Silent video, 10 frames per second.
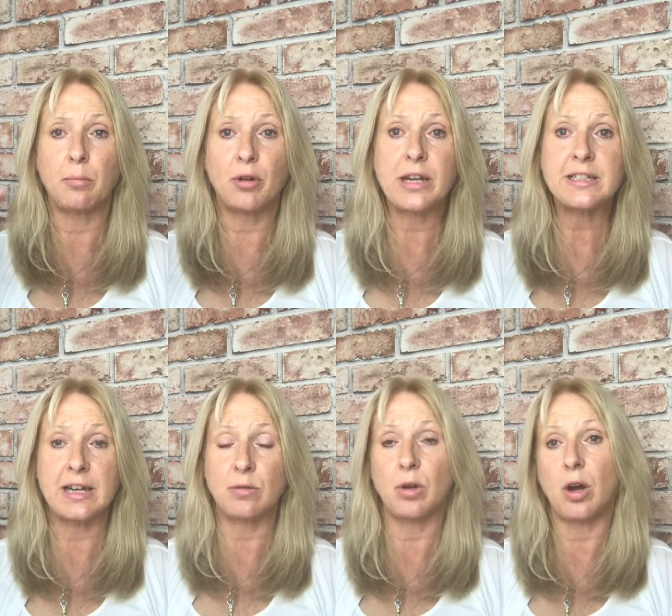
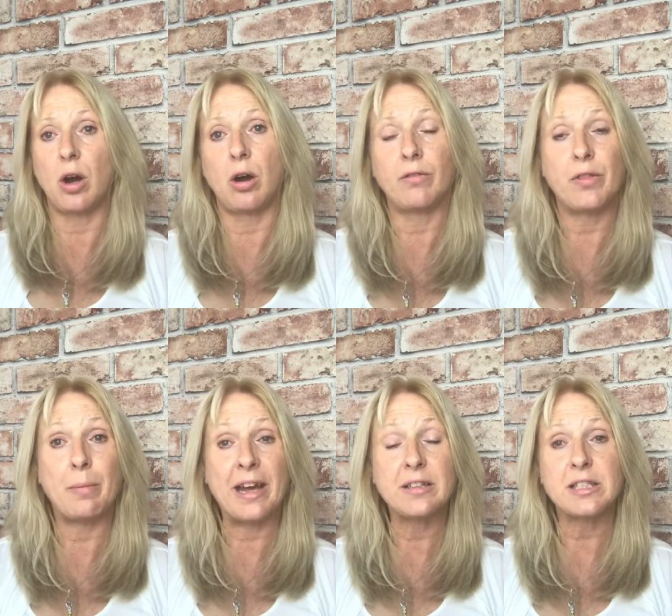breakdown of the
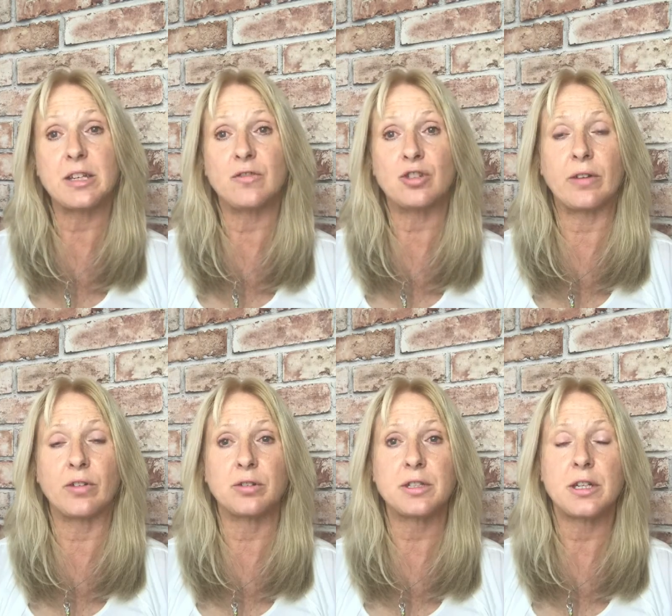miles that you've
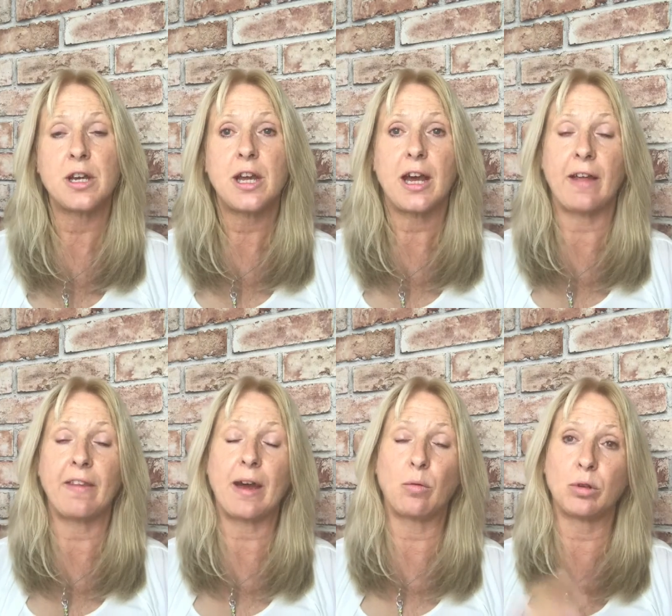travelled, and
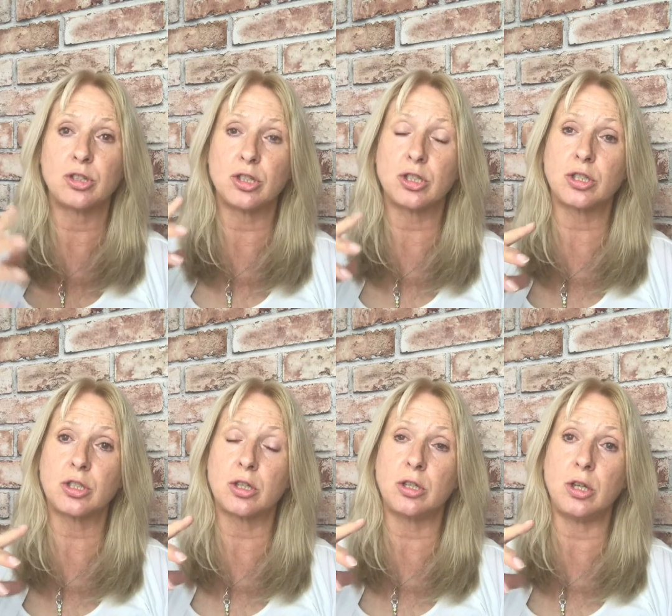that will
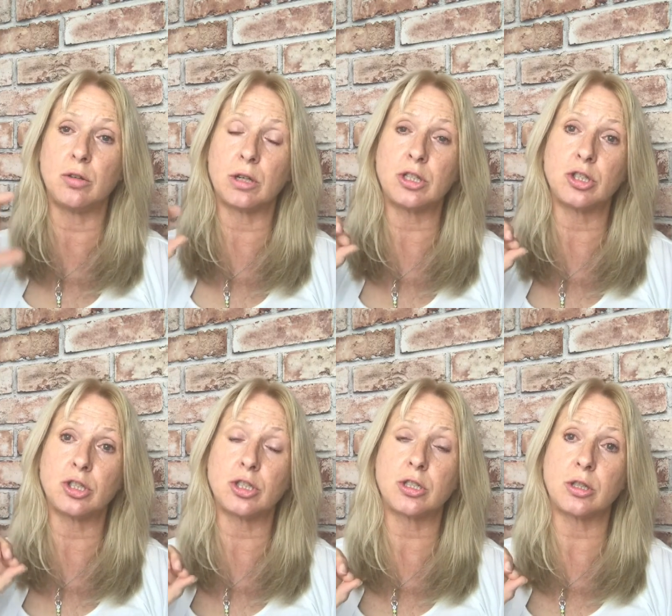you can
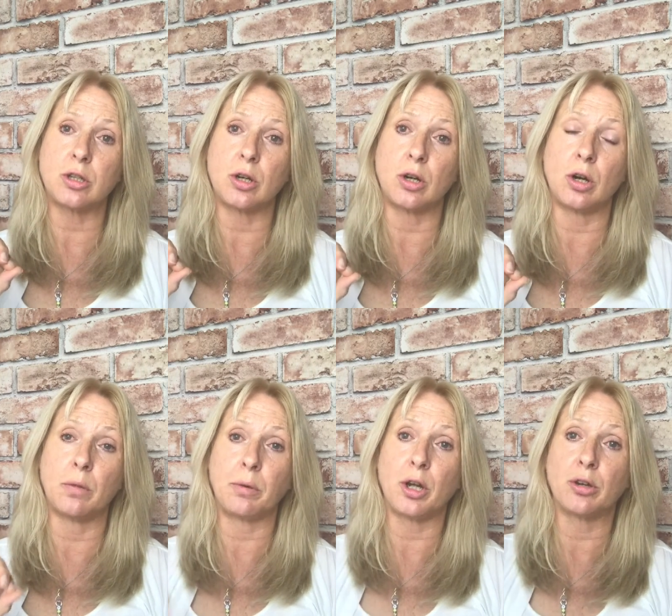just
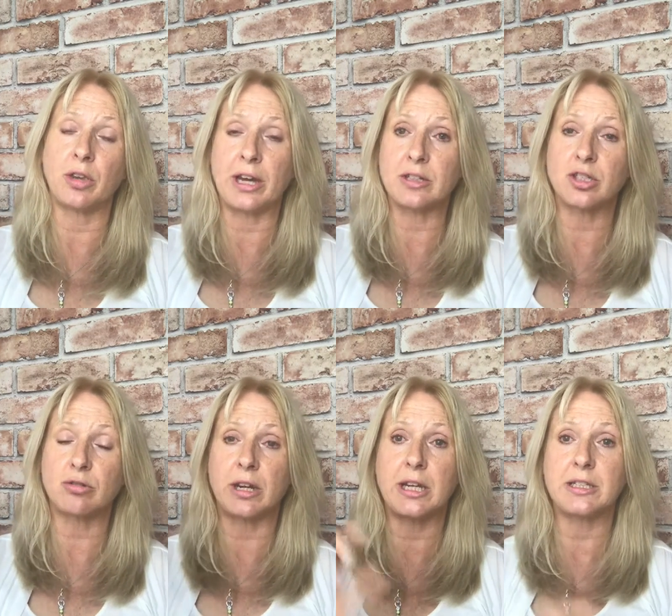upload that
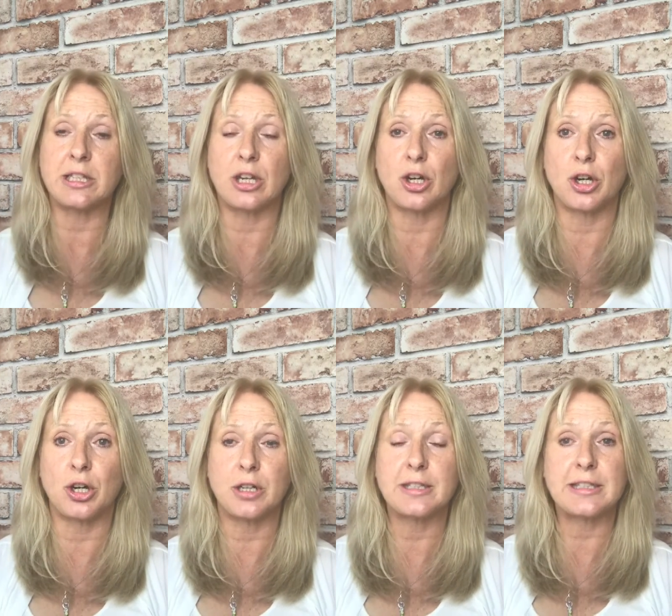straight into
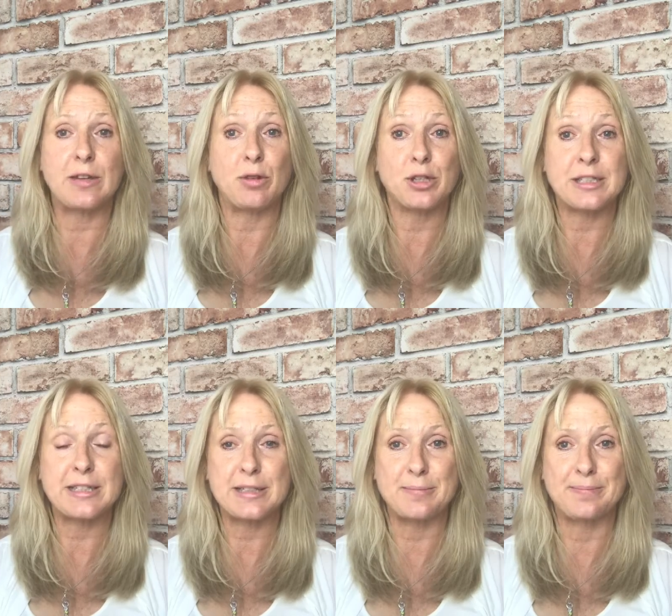your Xero
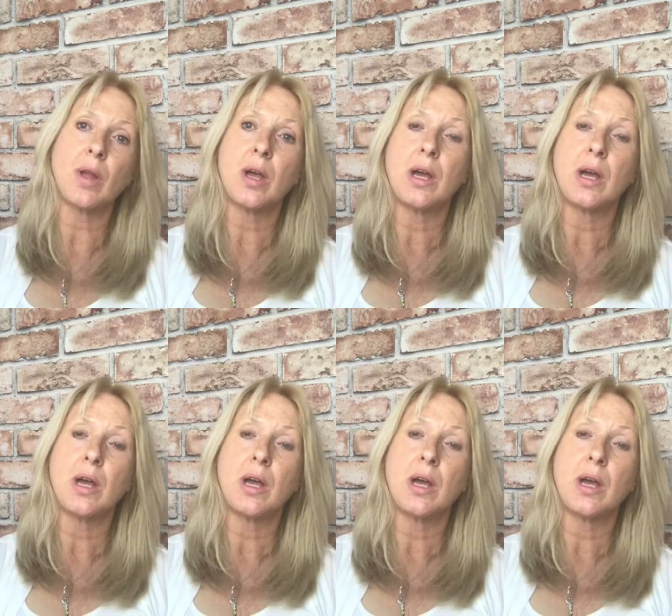system.